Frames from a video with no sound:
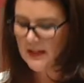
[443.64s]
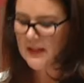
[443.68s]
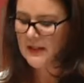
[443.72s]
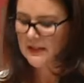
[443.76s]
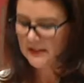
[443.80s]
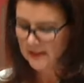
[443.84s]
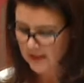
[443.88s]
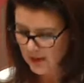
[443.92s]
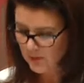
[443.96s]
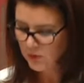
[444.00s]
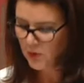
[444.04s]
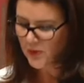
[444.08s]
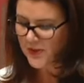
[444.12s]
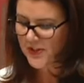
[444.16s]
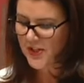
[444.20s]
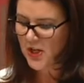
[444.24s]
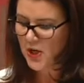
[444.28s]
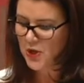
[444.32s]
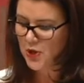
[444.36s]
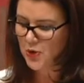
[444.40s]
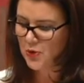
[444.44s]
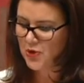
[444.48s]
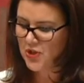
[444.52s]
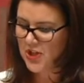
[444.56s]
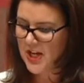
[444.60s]
Liberal
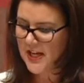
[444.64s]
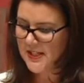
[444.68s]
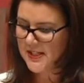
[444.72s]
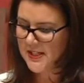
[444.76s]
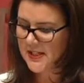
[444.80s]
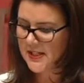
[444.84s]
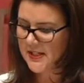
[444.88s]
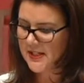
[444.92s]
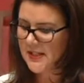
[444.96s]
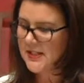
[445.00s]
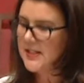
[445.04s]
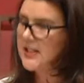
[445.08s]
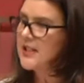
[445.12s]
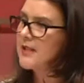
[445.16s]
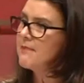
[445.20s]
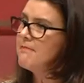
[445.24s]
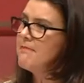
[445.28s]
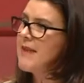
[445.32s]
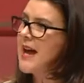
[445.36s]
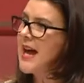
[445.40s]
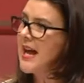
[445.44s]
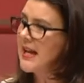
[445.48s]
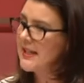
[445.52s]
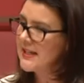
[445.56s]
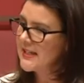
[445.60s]
social justice
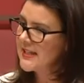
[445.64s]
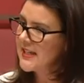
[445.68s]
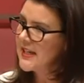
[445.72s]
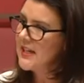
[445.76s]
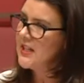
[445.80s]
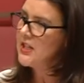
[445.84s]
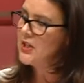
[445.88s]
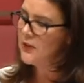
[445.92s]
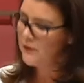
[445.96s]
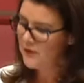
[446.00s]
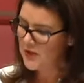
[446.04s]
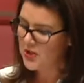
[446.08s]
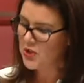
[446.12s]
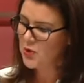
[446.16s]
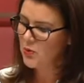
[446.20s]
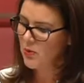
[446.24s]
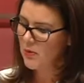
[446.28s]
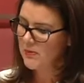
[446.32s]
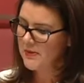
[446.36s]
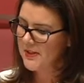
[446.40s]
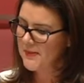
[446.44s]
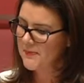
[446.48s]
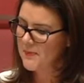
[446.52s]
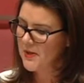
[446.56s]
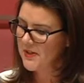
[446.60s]
demands individual
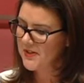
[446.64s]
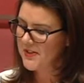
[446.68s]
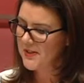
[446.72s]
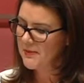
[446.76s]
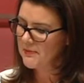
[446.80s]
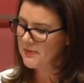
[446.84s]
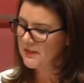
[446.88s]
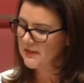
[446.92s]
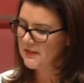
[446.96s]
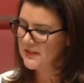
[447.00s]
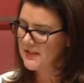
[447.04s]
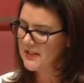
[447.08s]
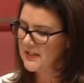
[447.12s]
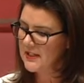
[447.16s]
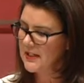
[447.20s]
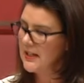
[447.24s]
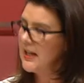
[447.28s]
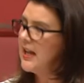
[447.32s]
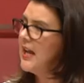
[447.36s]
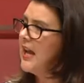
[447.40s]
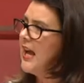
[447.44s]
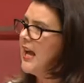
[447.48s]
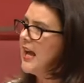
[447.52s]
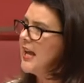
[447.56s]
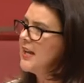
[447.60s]
responsibility.
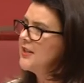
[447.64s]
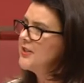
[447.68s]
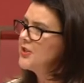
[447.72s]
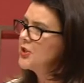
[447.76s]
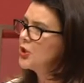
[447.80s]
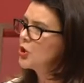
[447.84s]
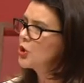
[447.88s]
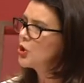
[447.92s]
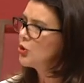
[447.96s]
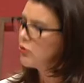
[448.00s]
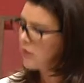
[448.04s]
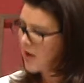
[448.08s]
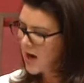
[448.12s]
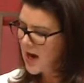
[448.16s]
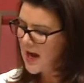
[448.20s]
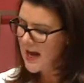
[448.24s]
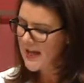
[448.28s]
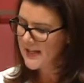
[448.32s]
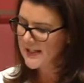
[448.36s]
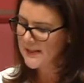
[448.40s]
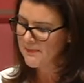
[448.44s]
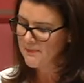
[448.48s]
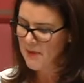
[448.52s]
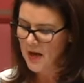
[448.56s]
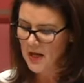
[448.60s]
It
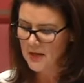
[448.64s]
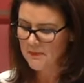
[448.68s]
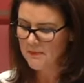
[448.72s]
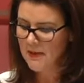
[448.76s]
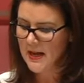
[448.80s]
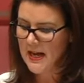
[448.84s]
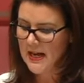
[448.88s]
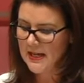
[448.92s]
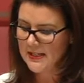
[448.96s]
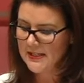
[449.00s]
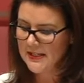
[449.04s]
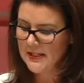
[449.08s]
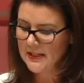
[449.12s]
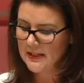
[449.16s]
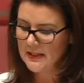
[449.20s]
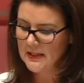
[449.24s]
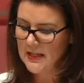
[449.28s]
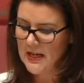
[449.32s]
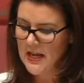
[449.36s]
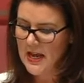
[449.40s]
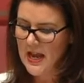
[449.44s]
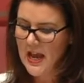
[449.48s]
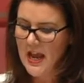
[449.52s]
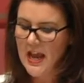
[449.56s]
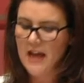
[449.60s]
decries buck passing
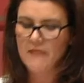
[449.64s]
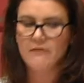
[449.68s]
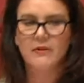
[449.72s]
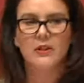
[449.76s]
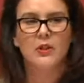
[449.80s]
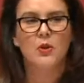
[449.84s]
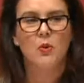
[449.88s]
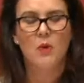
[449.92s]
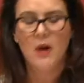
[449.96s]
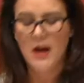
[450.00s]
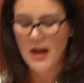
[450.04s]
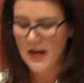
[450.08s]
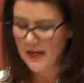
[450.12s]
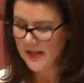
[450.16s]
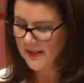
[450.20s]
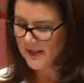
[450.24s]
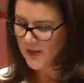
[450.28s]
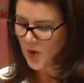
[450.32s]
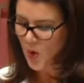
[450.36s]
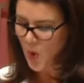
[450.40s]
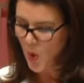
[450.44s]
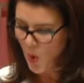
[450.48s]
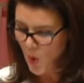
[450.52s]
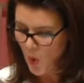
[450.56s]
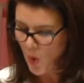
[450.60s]
and requires
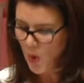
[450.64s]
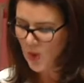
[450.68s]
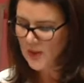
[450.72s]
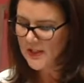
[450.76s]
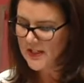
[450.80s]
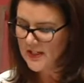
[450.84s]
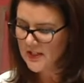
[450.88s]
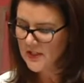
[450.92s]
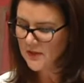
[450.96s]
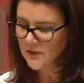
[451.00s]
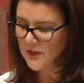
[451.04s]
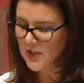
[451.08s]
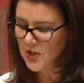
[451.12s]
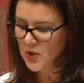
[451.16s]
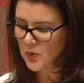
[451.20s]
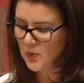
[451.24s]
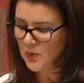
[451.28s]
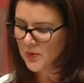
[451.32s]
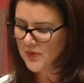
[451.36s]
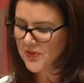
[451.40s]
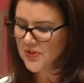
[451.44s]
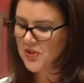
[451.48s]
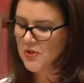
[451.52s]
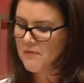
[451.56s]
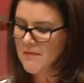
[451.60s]
all
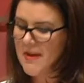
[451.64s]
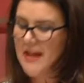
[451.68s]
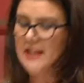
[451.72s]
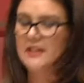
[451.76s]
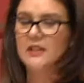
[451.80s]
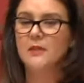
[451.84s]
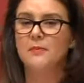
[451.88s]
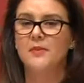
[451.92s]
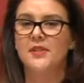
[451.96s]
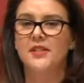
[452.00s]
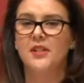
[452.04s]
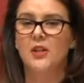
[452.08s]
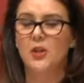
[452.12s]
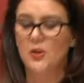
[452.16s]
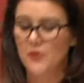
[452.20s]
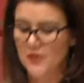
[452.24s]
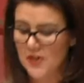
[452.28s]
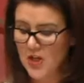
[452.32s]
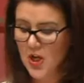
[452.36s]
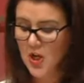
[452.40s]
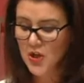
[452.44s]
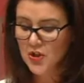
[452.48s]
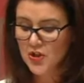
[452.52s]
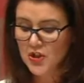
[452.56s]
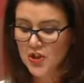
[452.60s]
individuals to make themselves
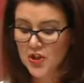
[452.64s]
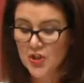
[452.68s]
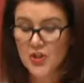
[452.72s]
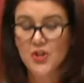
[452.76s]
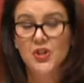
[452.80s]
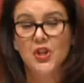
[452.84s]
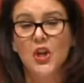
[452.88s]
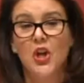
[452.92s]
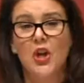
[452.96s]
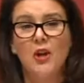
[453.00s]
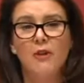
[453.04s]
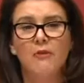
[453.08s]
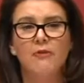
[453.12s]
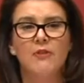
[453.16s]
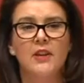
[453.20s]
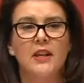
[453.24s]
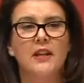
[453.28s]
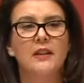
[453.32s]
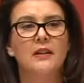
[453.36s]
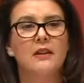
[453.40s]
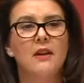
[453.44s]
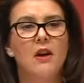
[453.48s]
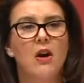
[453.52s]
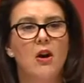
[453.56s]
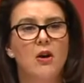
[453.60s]

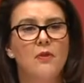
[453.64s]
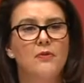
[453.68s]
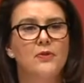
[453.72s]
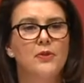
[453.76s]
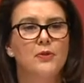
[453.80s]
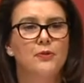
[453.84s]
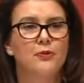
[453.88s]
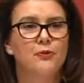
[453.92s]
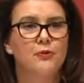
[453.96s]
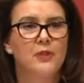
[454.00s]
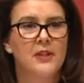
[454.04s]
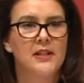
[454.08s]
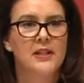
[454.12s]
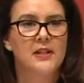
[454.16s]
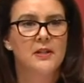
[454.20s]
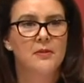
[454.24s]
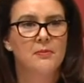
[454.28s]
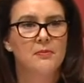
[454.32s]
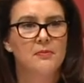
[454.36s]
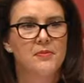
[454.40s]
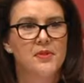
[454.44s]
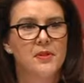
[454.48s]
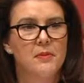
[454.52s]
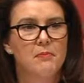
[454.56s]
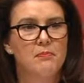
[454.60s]
deserving of the
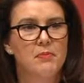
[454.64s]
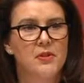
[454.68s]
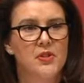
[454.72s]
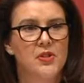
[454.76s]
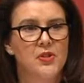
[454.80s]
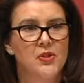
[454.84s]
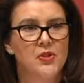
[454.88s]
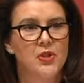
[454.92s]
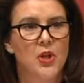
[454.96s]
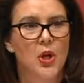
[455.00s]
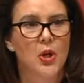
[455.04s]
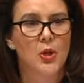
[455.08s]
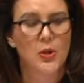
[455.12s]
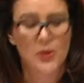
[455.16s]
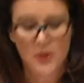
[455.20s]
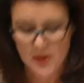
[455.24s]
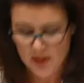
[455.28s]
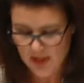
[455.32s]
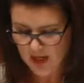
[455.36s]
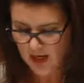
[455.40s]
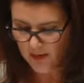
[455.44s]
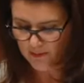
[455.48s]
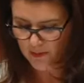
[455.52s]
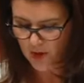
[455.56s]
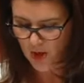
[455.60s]
freedoms bestowed
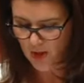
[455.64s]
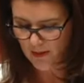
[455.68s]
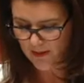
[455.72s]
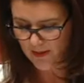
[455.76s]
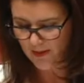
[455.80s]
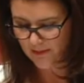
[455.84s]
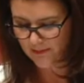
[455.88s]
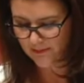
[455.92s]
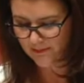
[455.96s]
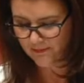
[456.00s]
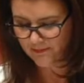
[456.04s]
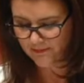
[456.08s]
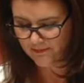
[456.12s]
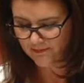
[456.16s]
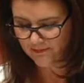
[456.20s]
upon them.